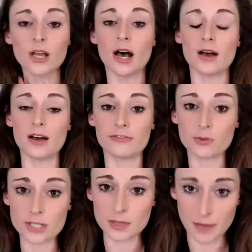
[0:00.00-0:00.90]
a
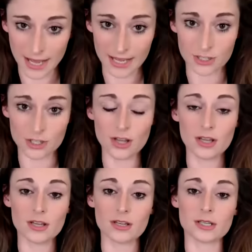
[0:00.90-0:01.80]
40-page
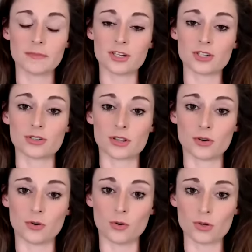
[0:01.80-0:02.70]
submission to the
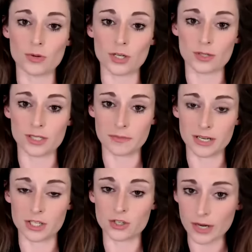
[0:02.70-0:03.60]
court, which was
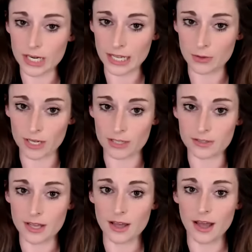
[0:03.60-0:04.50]
submitted jointly
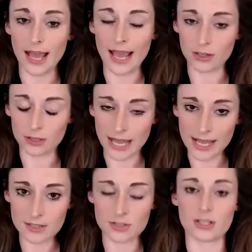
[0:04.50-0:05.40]
with
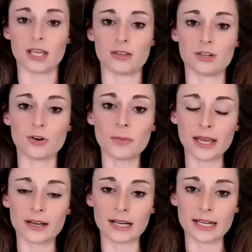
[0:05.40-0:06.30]
ELNET, the
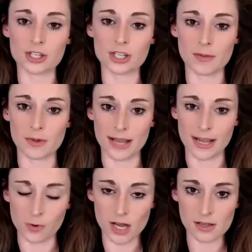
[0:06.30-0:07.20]
European Leadership
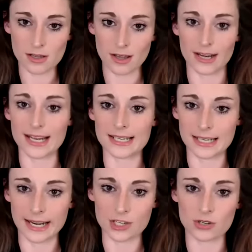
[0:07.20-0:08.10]
Network, an
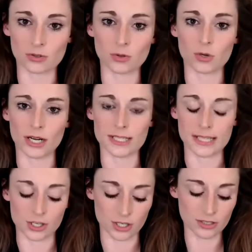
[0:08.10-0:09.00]
international
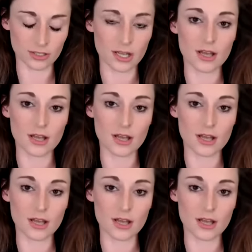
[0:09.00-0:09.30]
organisation.